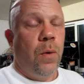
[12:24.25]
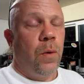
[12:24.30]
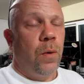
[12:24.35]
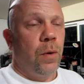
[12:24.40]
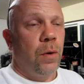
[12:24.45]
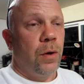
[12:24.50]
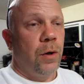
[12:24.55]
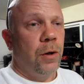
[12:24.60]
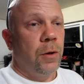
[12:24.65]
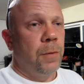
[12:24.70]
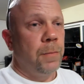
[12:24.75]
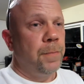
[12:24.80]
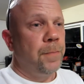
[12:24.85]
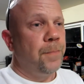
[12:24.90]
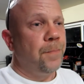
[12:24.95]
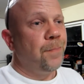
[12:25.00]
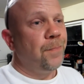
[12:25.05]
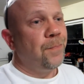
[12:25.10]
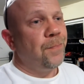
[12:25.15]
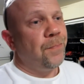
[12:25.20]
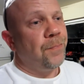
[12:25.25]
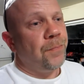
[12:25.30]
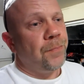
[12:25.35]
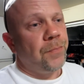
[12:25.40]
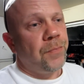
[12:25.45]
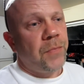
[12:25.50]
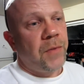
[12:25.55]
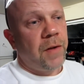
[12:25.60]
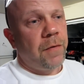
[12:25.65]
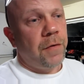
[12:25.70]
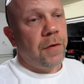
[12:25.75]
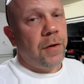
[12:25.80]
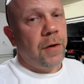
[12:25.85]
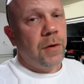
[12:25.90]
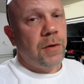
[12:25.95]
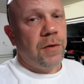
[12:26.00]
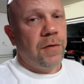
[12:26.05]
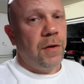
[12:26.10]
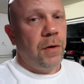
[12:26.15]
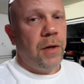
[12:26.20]
or for
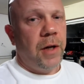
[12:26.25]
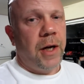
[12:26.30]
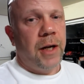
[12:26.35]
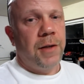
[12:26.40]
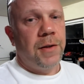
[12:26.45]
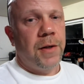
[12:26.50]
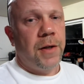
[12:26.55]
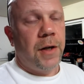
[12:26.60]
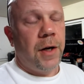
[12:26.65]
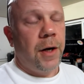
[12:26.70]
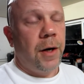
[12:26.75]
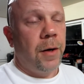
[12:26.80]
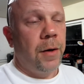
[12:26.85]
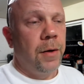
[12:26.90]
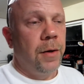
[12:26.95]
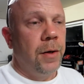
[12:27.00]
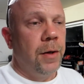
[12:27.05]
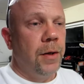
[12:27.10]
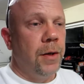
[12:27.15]
those of you guys that care.